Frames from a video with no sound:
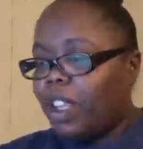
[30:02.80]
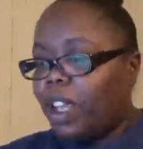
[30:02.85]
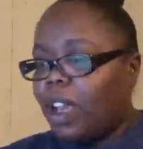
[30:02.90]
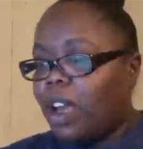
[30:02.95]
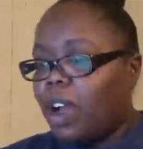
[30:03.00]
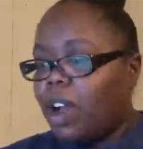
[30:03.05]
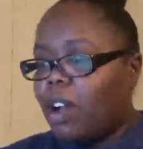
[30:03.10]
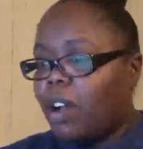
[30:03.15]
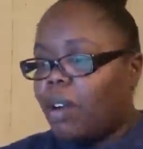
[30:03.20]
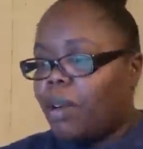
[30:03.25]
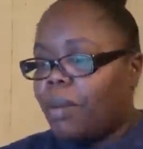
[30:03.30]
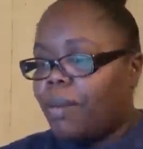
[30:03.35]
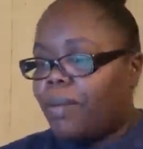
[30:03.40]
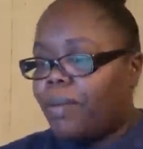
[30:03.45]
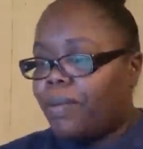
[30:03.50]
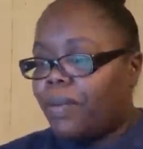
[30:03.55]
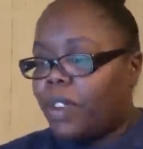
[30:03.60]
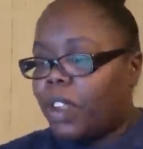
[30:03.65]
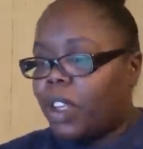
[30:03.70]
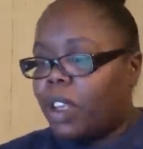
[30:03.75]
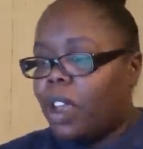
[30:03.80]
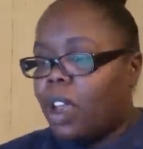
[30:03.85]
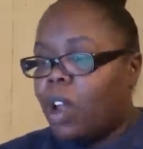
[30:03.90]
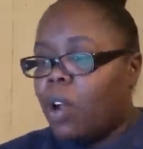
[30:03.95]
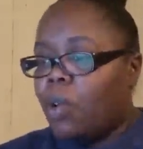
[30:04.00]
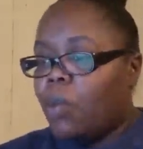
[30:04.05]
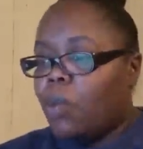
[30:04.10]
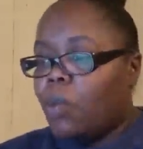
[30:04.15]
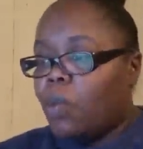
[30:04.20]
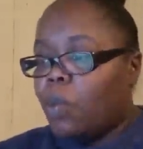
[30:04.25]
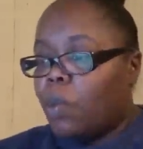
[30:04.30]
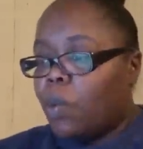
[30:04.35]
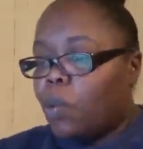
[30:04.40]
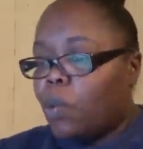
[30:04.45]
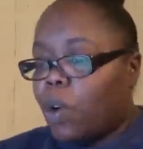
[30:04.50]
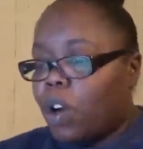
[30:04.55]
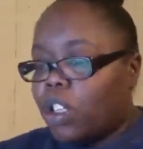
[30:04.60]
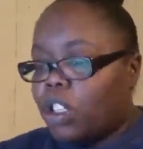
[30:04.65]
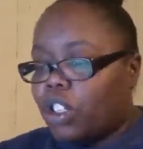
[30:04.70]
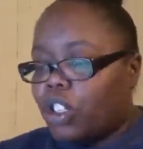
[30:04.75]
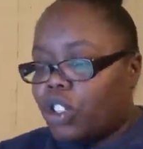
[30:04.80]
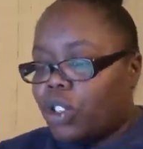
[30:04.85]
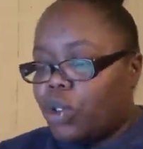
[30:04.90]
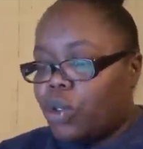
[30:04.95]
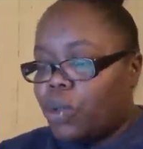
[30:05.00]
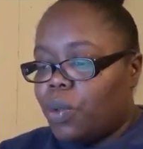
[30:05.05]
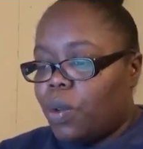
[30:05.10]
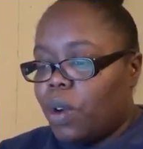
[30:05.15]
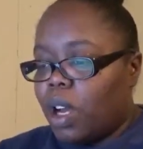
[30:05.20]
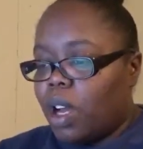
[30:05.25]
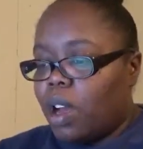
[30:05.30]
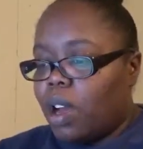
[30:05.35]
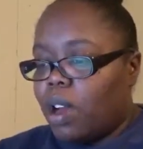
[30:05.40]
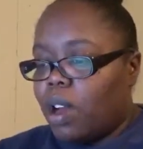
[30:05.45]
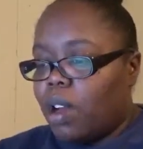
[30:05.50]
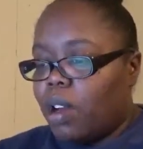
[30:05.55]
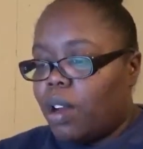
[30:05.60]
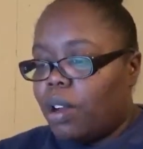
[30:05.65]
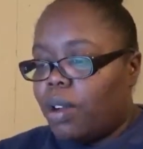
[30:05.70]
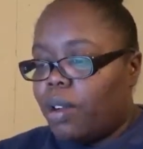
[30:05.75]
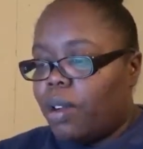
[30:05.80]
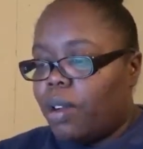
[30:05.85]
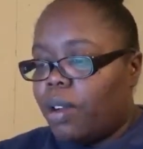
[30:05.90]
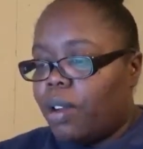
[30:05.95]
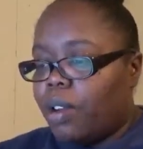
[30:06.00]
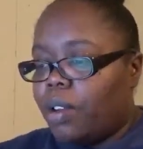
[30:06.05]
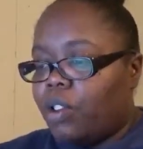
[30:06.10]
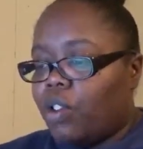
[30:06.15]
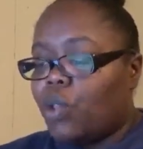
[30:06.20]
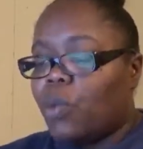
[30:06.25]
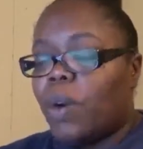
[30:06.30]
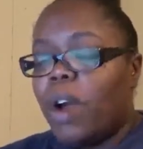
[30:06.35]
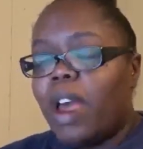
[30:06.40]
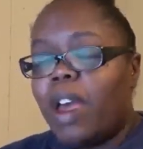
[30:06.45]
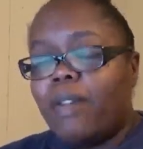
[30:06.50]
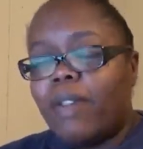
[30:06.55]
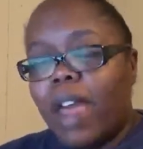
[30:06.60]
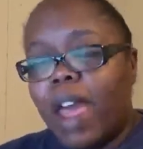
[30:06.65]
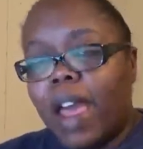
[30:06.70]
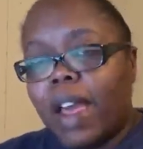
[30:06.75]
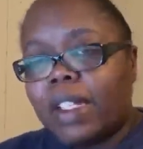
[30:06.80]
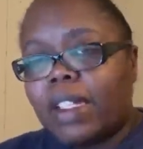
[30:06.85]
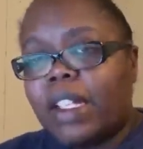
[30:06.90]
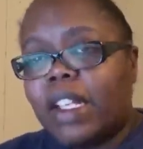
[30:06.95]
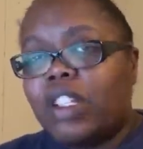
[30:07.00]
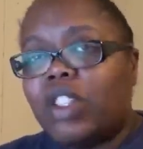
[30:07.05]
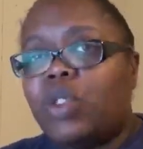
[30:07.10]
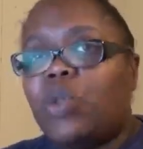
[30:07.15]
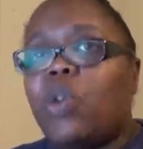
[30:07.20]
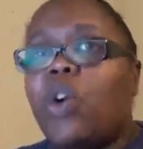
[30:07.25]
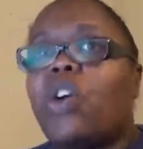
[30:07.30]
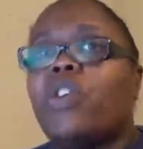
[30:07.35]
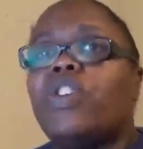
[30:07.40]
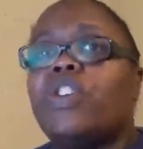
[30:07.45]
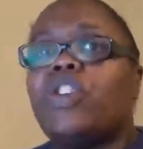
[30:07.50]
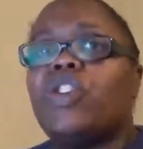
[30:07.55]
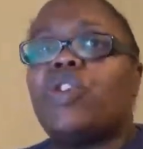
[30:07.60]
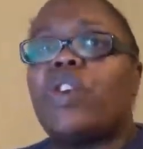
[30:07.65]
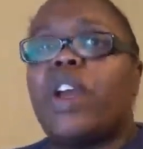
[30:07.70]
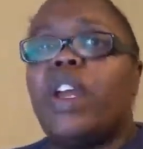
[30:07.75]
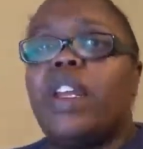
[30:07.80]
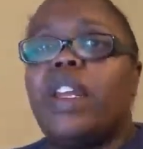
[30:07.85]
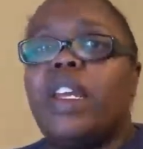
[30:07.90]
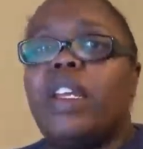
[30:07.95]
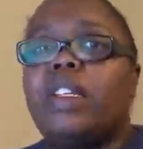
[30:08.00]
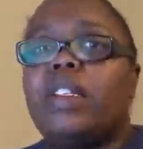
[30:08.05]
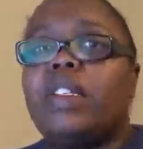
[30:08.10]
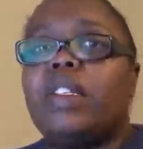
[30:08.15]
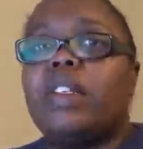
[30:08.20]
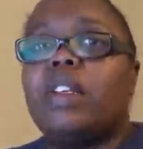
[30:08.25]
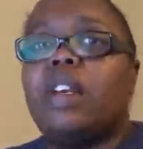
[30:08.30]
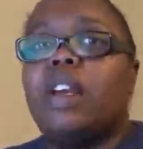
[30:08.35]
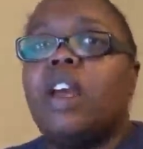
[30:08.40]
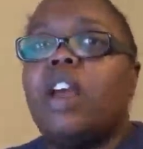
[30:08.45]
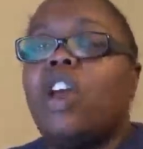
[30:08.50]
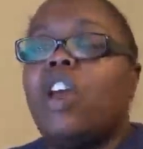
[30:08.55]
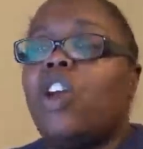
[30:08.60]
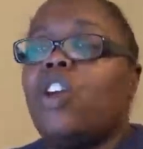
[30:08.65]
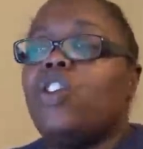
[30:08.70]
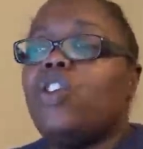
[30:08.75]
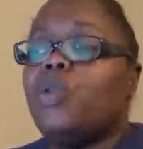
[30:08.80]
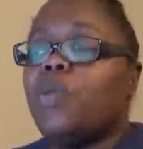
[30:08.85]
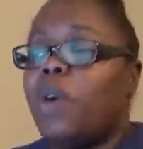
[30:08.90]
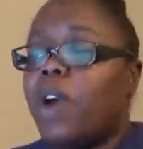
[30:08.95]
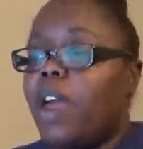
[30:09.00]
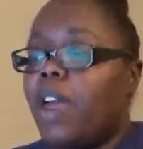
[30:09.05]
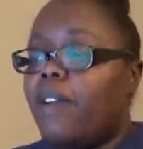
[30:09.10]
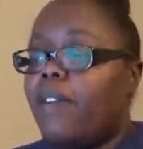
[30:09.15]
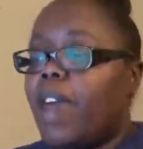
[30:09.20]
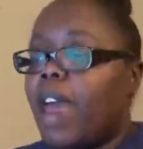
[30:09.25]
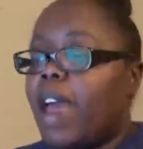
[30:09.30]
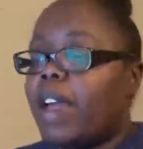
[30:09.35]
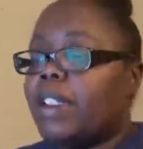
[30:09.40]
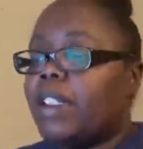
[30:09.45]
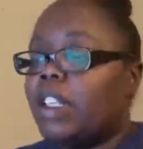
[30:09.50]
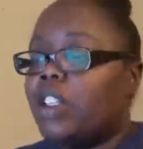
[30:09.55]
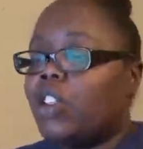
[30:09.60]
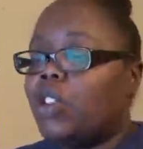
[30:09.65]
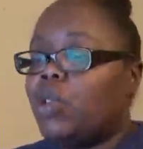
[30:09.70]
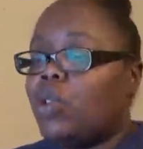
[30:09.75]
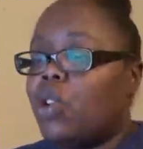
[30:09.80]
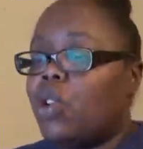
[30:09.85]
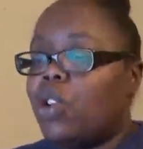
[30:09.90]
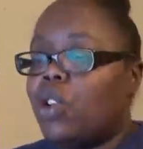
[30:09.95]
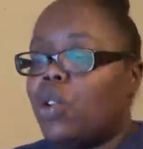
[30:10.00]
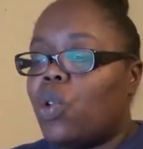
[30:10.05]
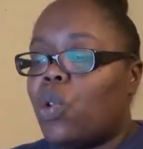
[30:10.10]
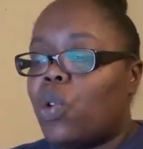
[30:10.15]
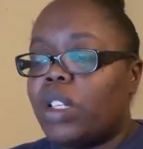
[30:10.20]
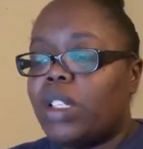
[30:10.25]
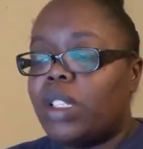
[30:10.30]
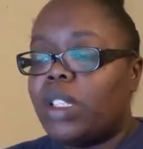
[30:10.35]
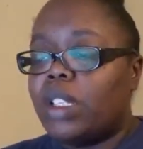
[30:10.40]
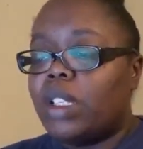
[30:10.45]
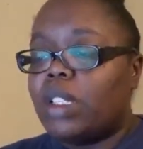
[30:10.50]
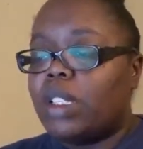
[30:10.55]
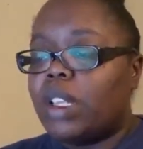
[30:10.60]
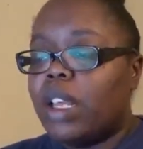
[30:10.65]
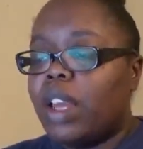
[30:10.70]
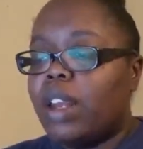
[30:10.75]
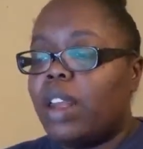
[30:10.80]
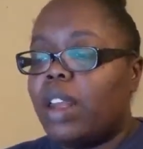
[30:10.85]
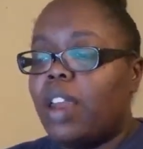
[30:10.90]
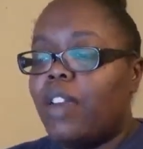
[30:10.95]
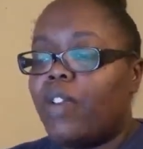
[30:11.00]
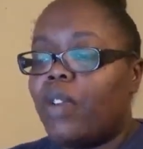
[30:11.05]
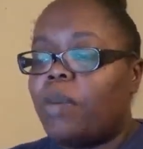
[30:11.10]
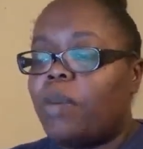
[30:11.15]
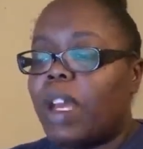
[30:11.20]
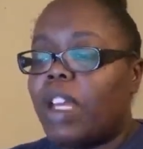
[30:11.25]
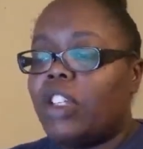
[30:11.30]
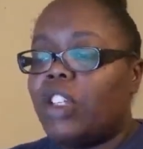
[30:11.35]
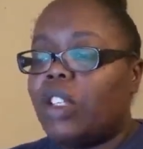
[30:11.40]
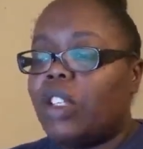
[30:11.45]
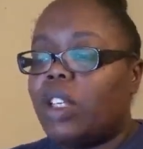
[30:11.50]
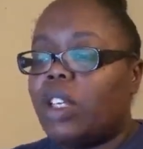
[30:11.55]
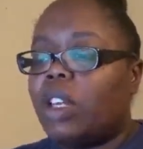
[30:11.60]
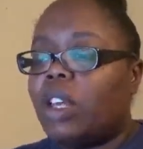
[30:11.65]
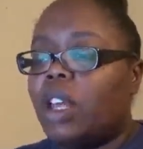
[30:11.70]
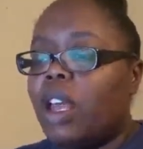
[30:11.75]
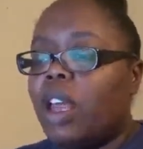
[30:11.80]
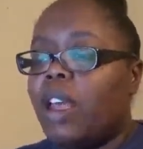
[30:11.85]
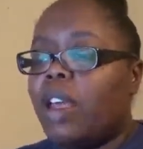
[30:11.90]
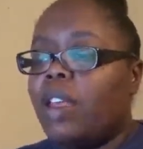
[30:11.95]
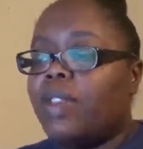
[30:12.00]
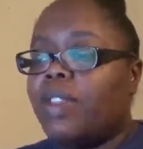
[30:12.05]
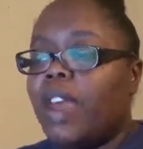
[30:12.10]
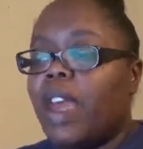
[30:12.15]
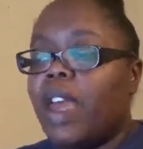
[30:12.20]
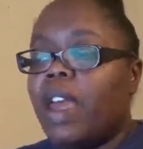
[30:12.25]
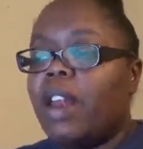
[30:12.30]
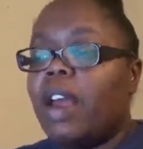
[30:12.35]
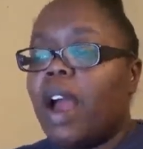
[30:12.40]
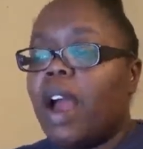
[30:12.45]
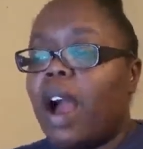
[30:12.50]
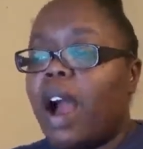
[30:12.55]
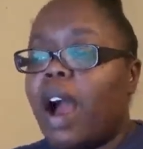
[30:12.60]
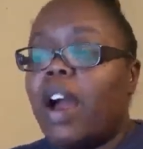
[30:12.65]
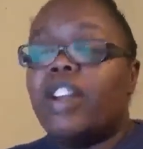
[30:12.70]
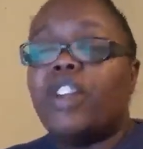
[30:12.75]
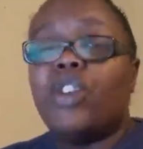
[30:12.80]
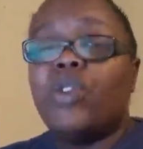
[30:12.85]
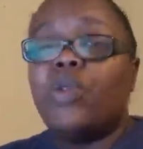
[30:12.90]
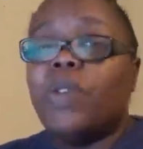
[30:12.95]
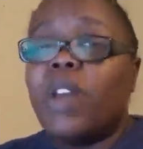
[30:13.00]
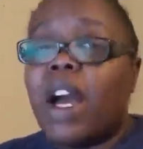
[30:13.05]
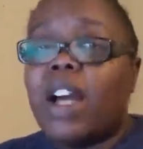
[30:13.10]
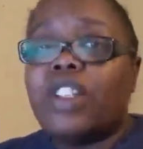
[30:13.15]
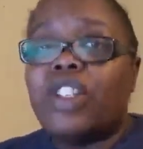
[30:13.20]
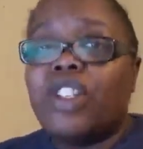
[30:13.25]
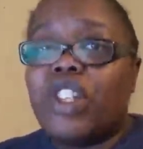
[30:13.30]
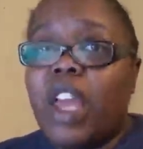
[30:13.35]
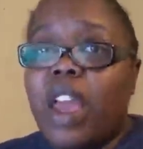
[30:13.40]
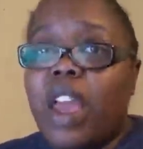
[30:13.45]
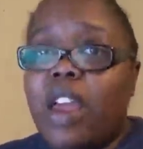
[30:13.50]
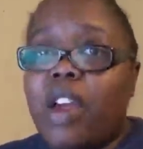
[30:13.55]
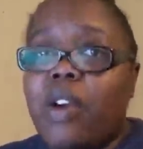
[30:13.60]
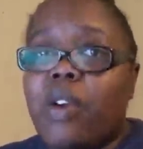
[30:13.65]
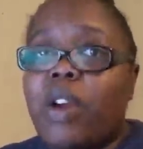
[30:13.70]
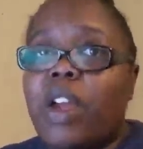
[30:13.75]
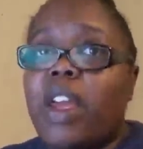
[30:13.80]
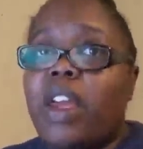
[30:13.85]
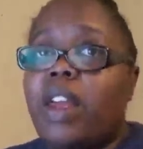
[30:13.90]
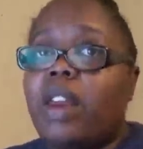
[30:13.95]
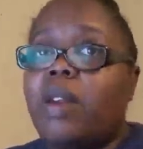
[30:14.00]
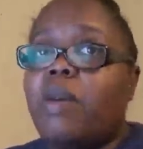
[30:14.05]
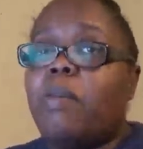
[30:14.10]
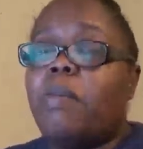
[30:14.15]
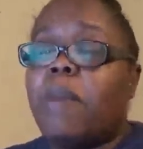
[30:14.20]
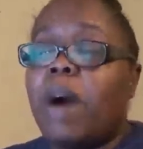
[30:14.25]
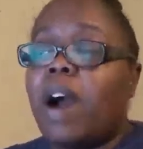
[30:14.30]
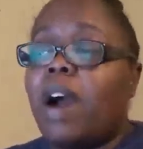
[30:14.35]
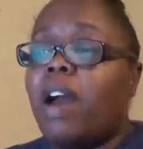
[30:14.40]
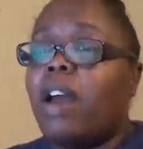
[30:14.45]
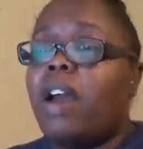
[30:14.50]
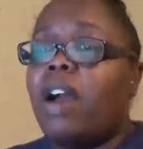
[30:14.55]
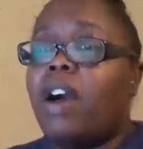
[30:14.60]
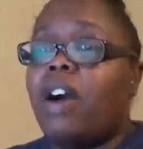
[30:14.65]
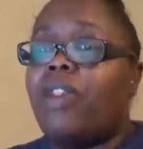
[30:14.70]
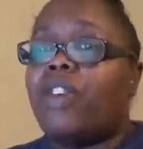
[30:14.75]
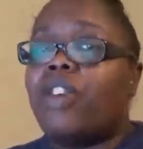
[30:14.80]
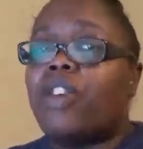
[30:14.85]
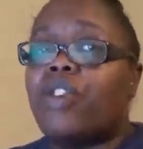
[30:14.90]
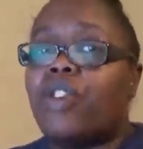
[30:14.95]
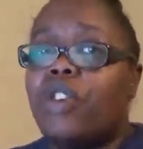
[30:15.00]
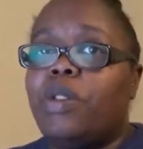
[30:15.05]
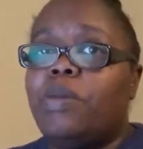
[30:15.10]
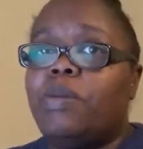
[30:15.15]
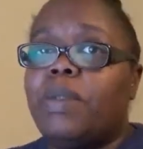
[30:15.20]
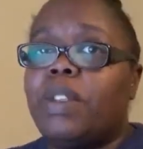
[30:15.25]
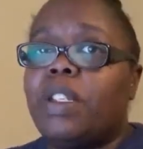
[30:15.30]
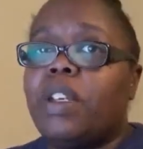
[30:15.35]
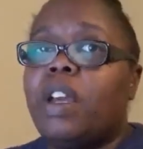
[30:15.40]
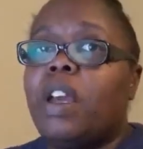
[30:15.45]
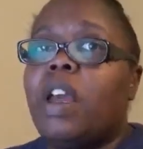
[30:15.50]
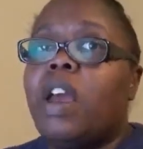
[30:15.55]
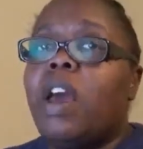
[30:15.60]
um once you will have access to all the trainings, you will have access to all the courses and the information that I do not share in my other groups.